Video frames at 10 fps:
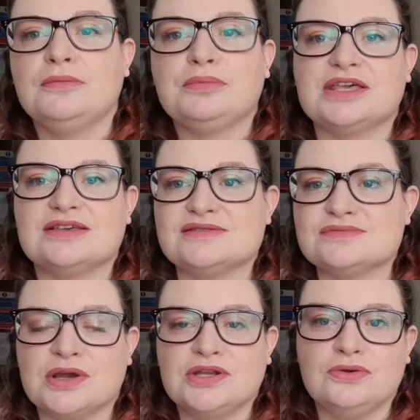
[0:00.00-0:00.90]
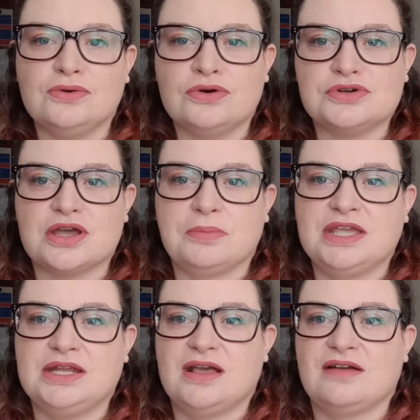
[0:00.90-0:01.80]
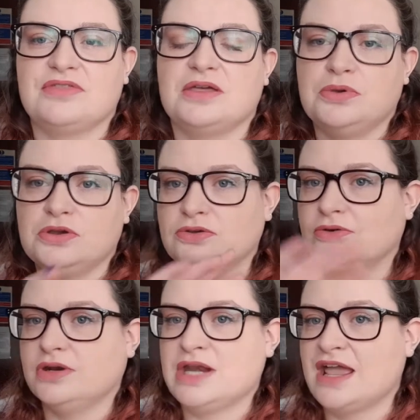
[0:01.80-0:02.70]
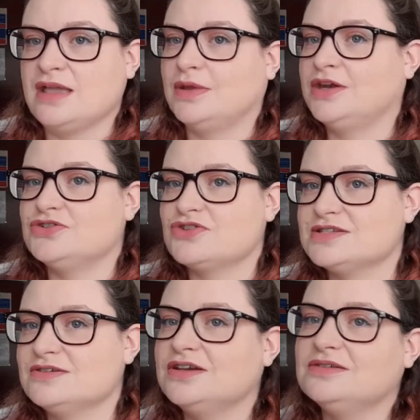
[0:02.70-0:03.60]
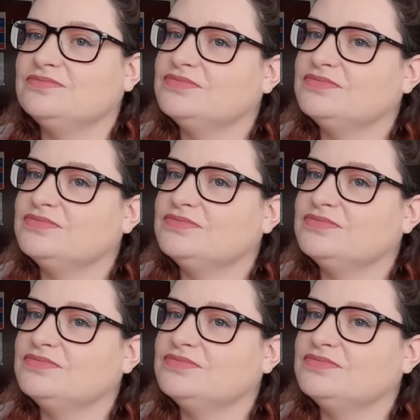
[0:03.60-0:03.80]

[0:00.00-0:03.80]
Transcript: because when you order a PDF, they put your name and address on it.